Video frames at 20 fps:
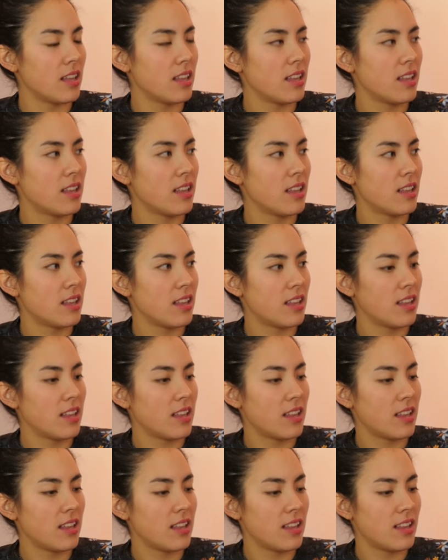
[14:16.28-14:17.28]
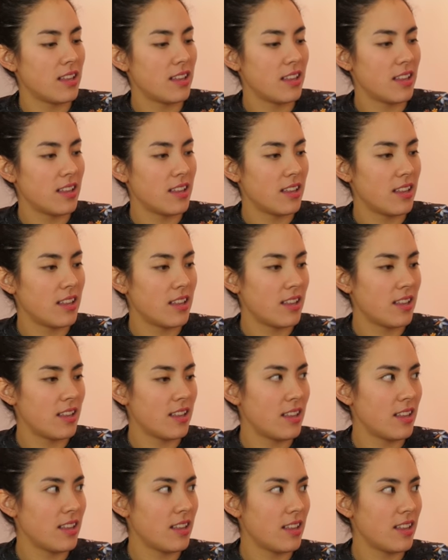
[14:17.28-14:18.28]

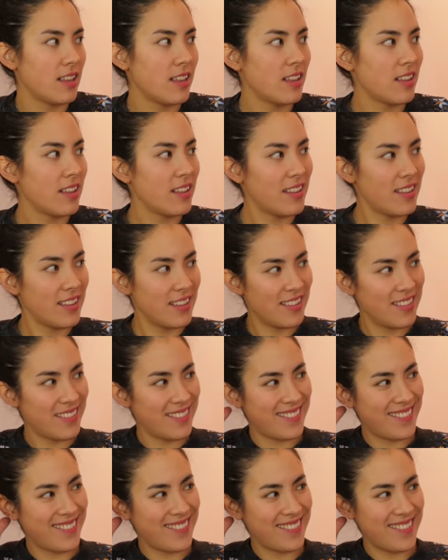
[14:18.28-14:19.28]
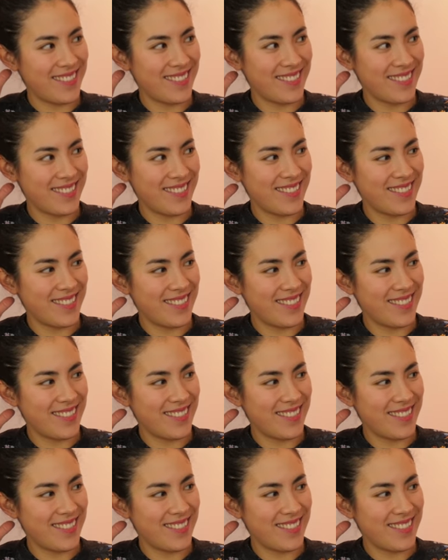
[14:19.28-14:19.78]
The person shown says nothing.